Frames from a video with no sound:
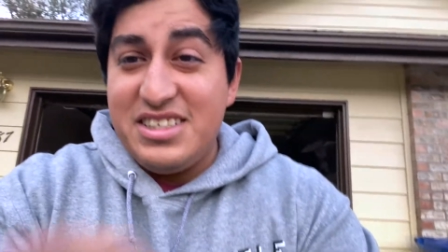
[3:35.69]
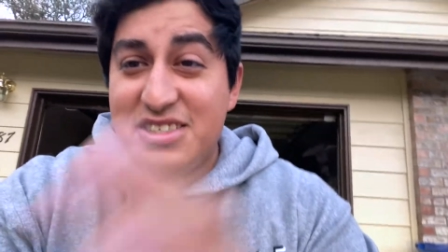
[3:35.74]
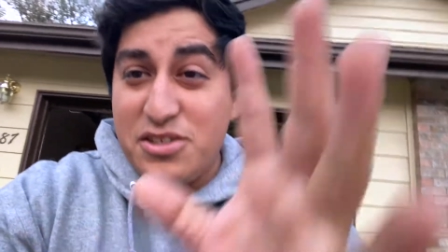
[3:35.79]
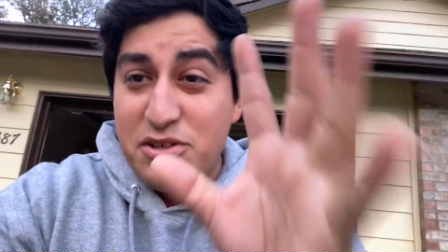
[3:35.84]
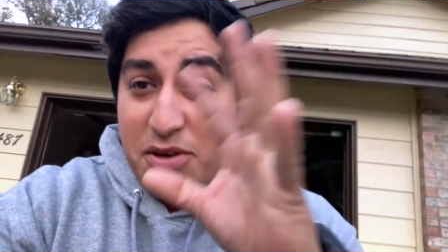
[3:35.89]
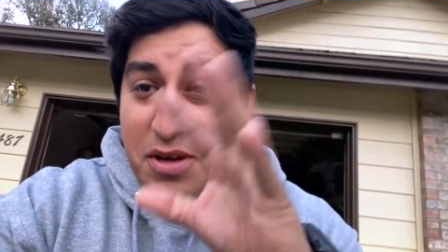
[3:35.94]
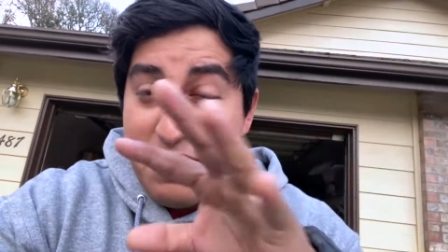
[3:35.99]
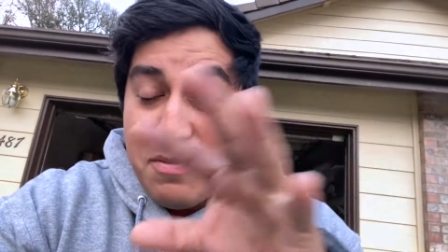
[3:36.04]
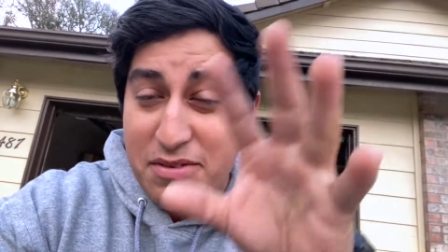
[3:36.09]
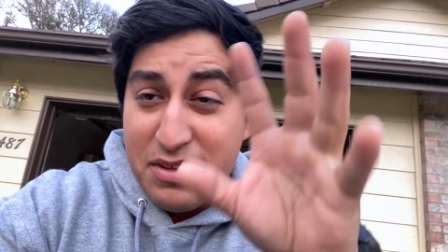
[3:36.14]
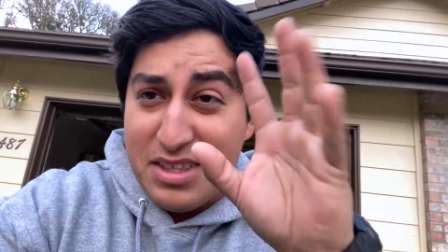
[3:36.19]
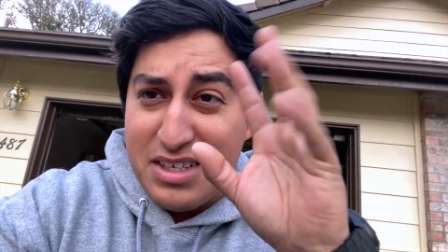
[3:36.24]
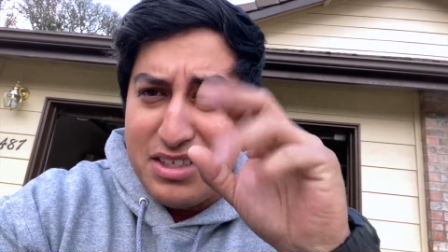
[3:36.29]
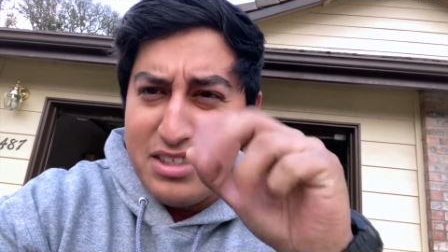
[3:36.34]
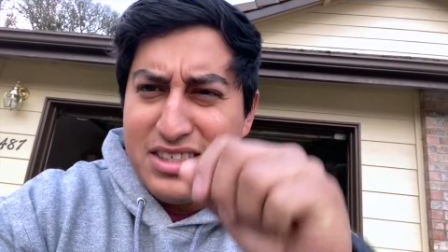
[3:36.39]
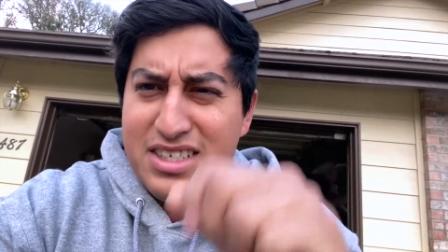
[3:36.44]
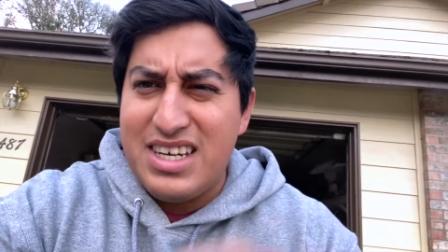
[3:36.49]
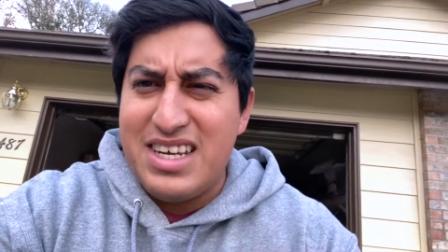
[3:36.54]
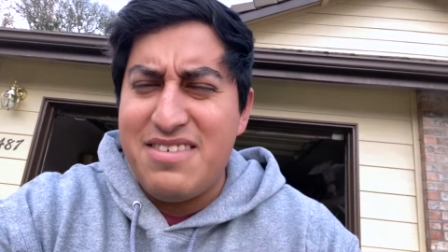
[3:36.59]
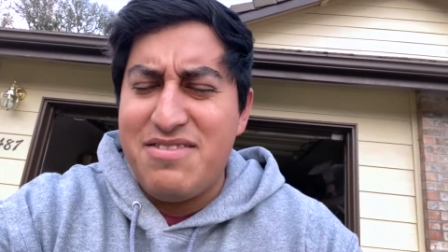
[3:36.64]
so
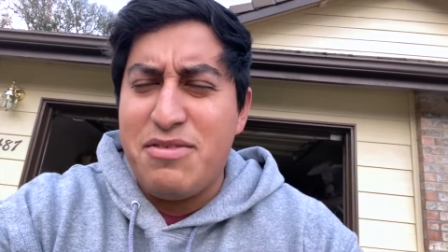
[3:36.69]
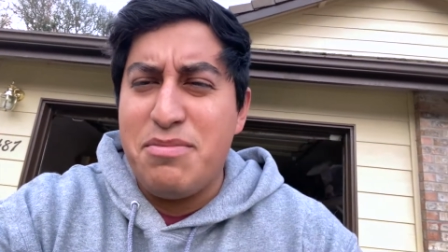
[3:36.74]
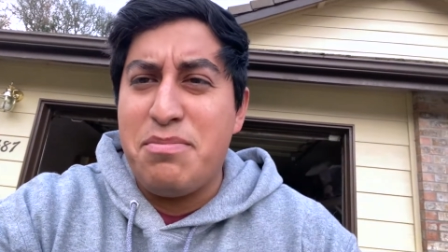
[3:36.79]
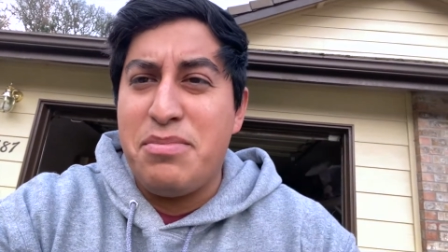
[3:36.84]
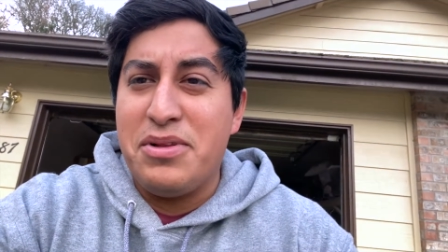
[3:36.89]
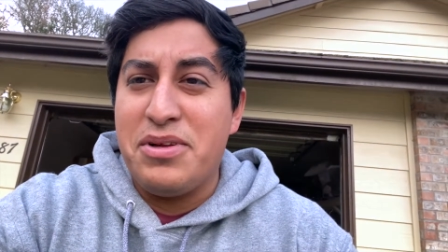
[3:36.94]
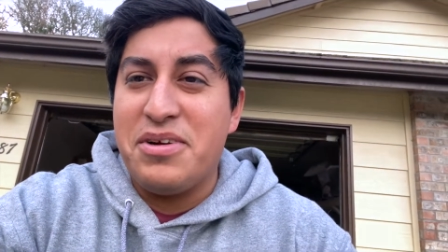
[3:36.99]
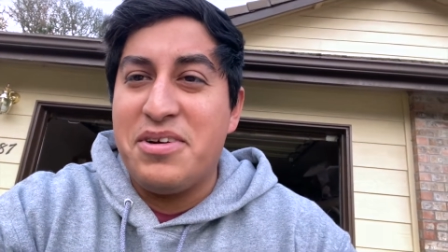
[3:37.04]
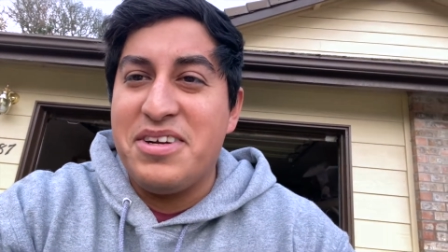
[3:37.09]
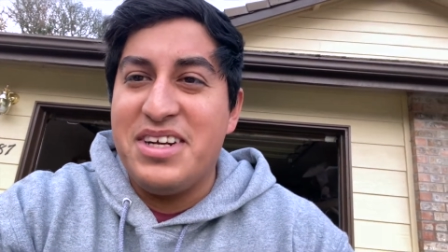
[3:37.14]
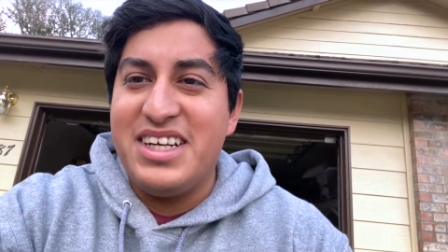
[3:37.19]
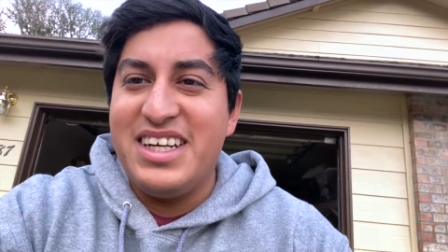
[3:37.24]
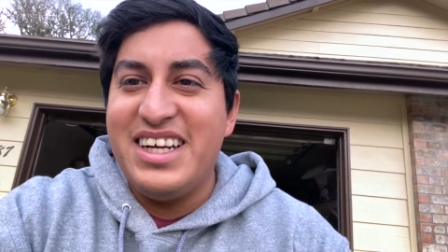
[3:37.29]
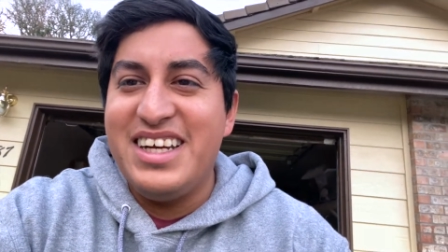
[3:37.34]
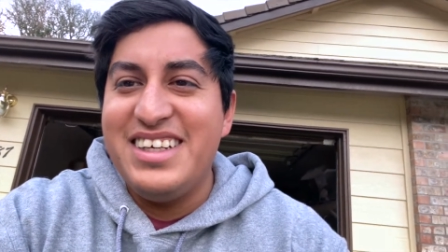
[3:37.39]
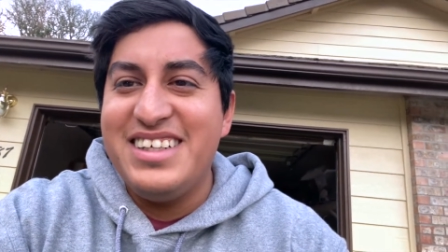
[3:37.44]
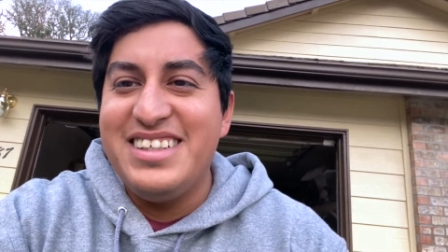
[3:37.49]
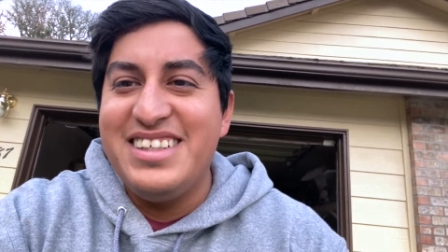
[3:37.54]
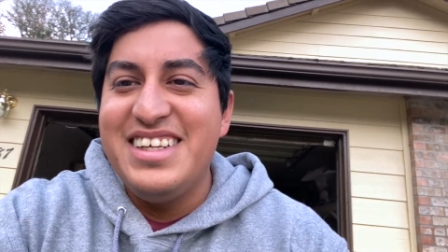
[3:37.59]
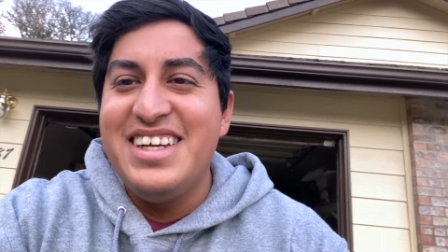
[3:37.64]
everything's kind of a blur right
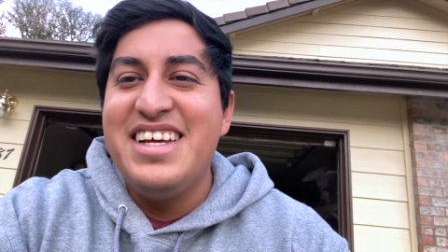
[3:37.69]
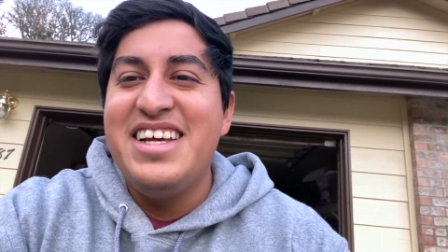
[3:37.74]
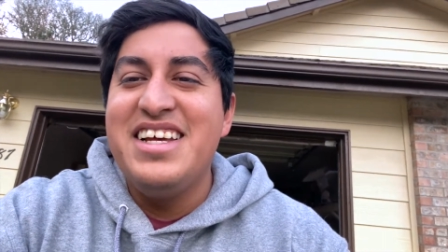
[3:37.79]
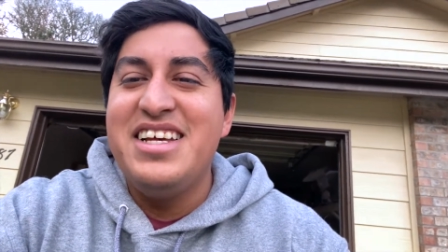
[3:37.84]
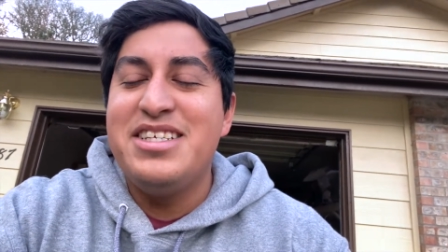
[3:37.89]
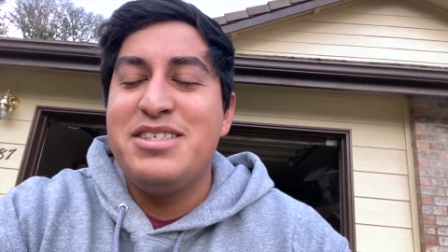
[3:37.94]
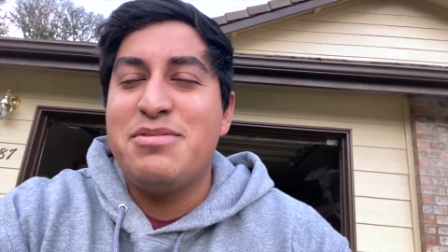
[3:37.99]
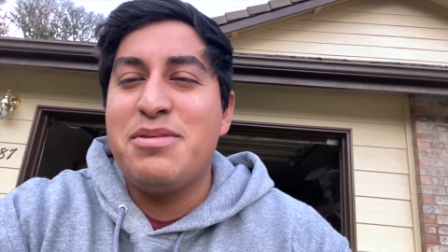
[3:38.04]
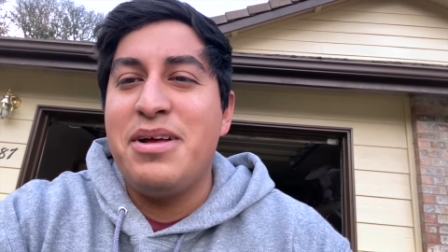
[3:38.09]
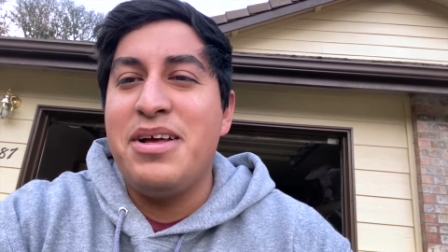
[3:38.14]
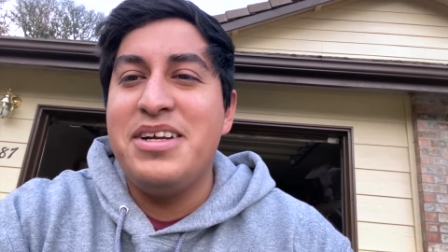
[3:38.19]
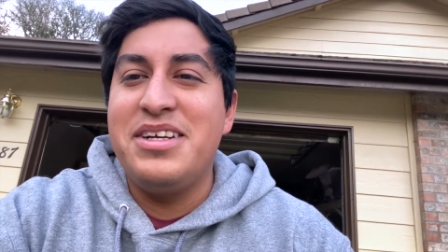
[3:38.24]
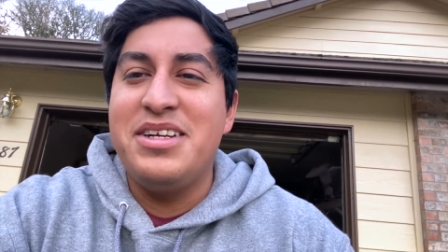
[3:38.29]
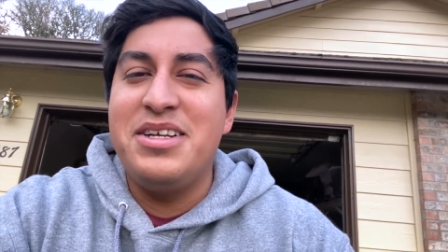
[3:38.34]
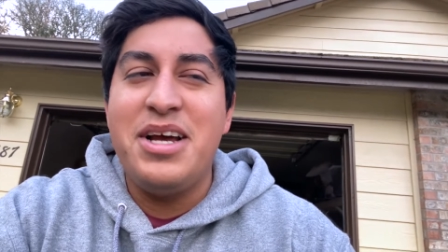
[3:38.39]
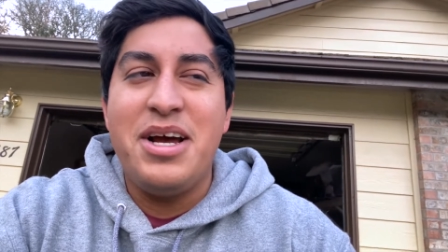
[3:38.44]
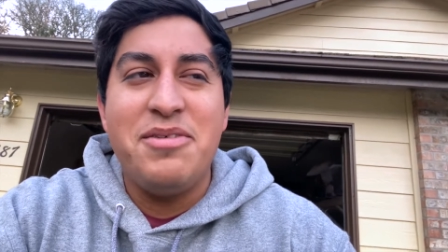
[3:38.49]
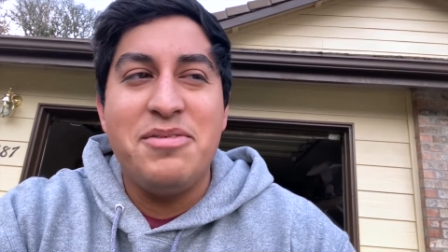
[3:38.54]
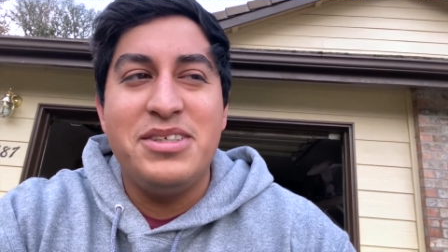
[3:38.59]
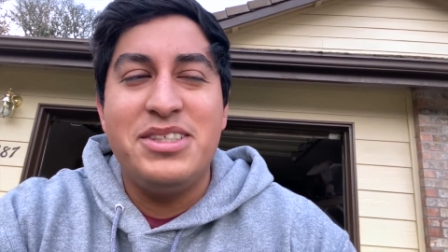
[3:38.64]
now. It's probably
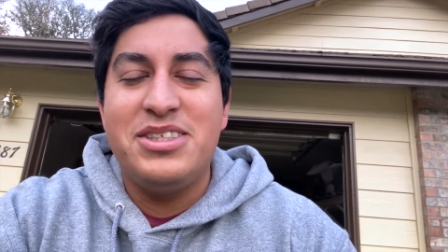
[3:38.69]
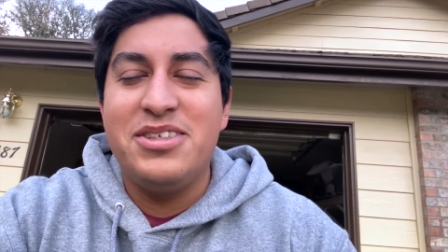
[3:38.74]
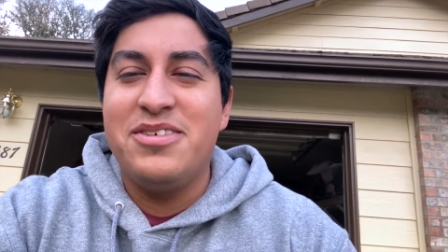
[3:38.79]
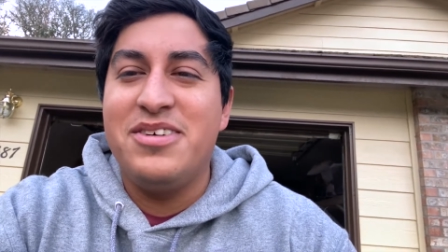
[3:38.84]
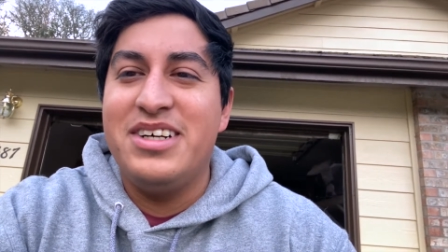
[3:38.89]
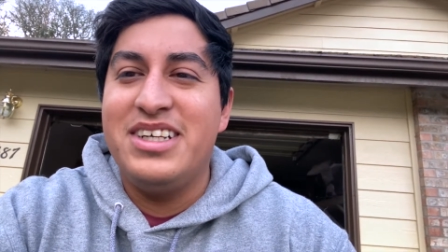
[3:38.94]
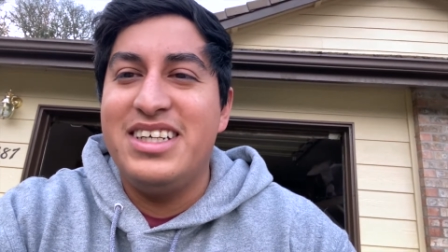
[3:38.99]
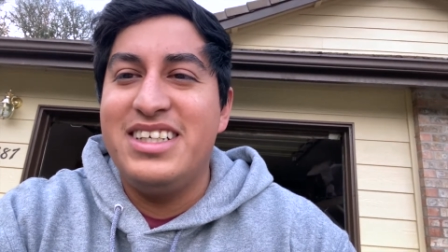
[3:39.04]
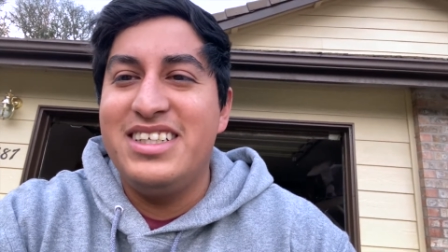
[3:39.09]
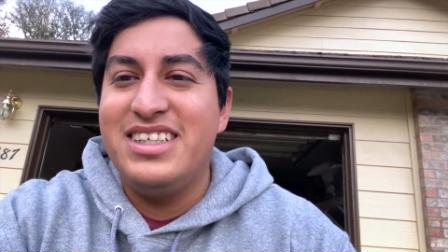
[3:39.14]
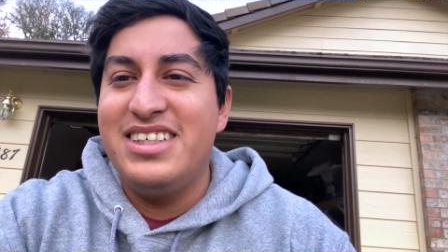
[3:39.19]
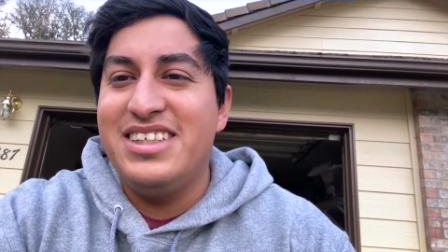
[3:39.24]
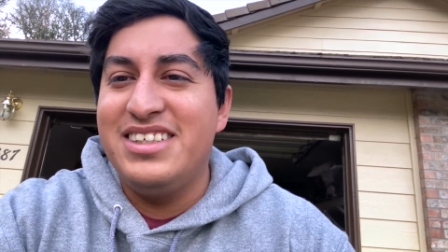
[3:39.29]
not what you want to do.